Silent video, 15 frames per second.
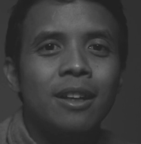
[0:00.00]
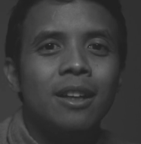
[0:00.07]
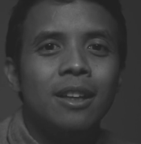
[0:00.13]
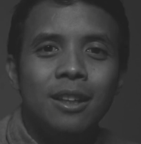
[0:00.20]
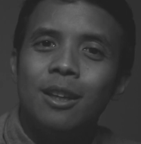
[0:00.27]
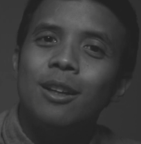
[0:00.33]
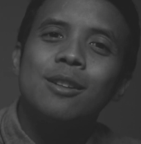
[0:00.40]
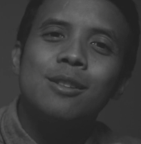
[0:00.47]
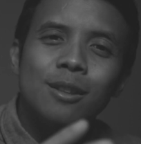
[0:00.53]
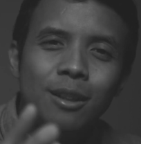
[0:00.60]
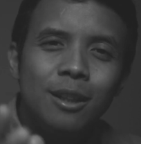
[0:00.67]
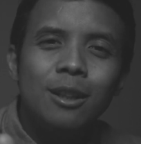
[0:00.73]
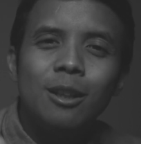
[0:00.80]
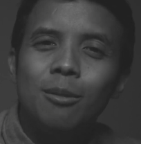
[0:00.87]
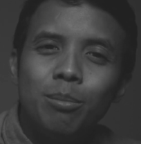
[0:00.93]
Here's a
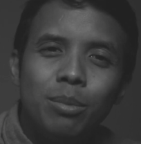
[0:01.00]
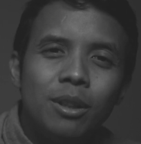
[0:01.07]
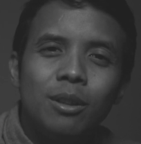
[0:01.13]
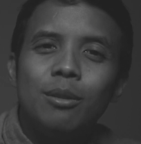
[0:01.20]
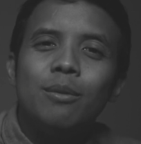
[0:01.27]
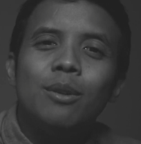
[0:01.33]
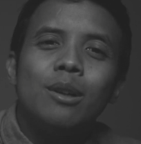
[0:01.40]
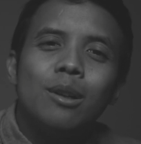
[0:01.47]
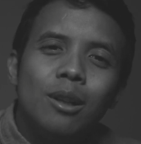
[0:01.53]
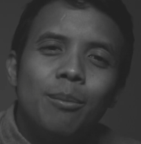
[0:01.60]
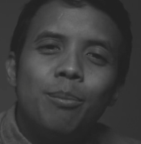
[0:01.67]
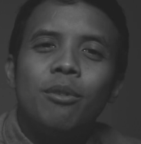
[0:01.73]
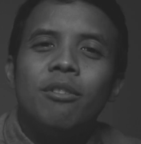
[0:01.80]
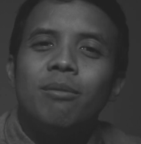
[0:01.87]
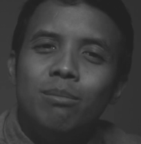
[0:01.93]
little bit of a
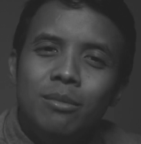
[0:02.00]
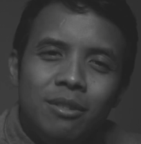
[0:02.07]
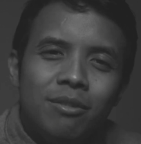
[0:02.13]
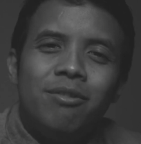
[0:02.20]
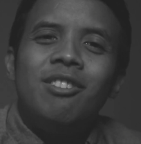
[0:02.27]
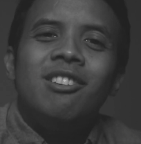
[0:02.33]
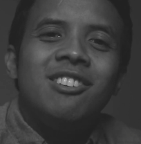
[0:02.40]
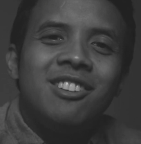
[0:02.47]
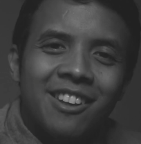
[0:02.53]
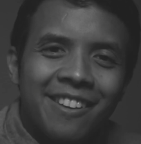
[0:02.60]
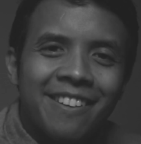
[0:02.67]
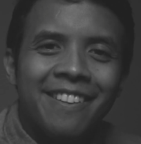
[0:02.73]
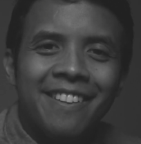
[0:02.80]
clip of me fishing.